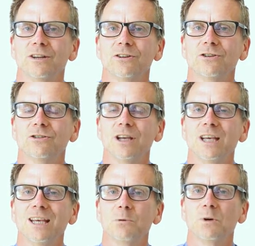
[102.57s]
This is the
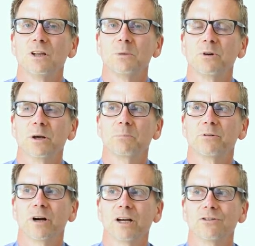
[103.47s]
equilibrium
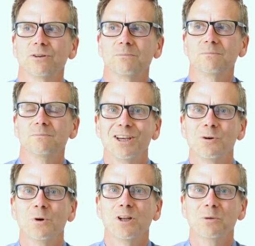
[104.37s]
price.
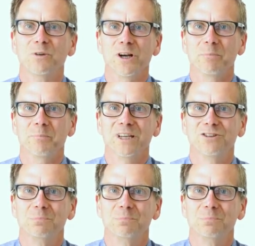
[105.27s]
Equilibrium means